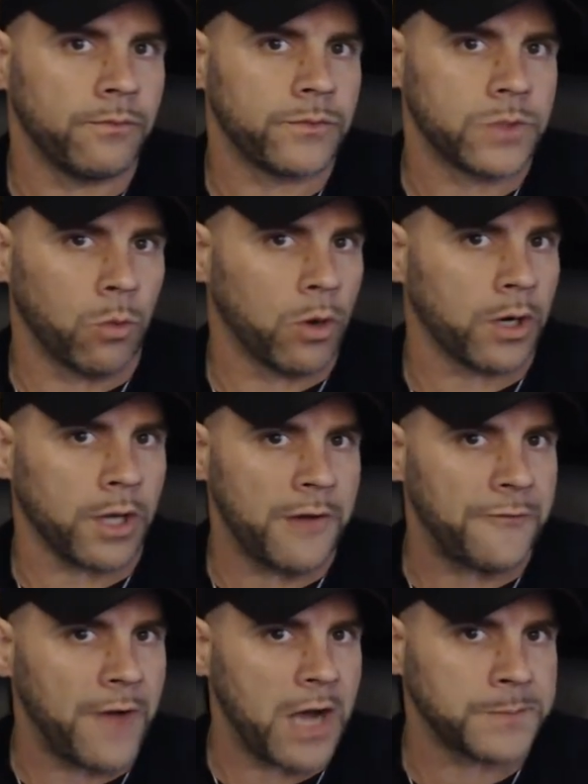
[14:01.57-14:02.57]
to work on a
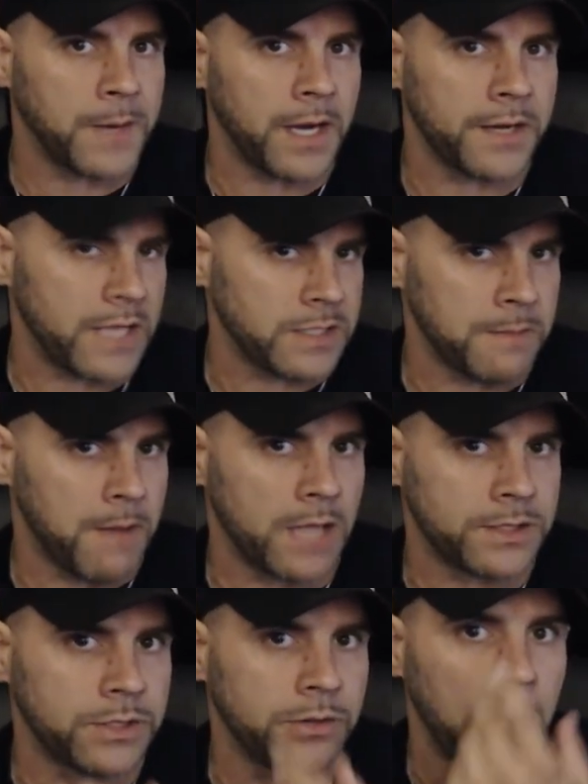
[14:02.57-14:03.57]
Fox body. That's a
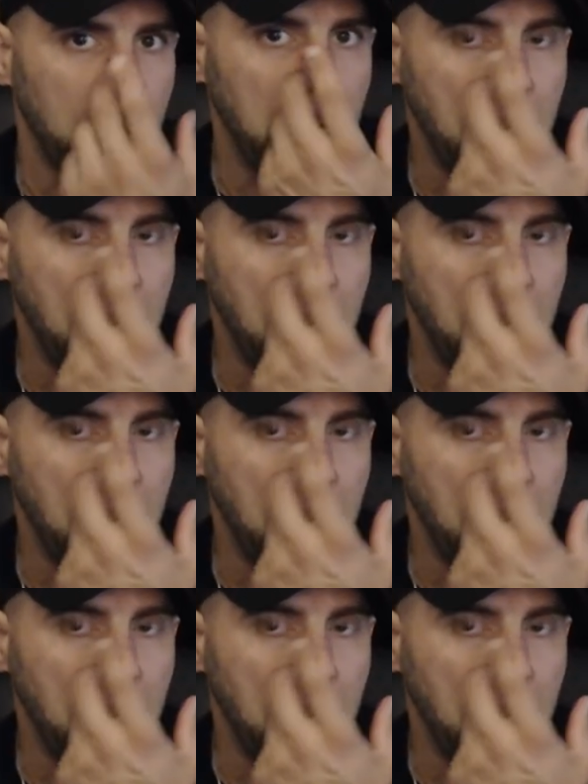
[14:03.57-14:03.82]
mod too.